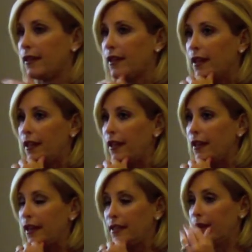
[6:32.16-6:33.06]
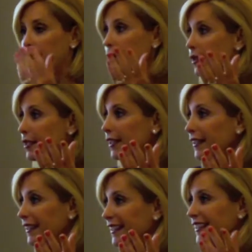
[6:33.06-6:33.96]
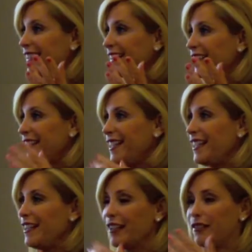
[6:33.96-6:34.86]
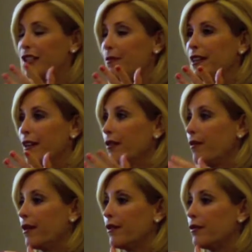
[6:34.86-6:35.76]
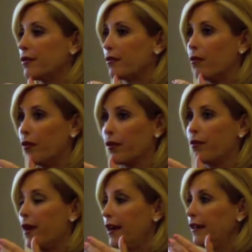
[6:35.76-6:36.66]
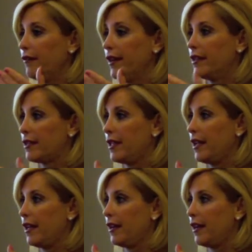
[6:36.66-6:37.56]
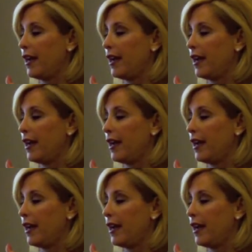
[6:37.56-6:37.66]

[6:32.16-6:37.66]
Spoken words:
And I said, of course. Thinking it'll just be another one of those worthwhile events that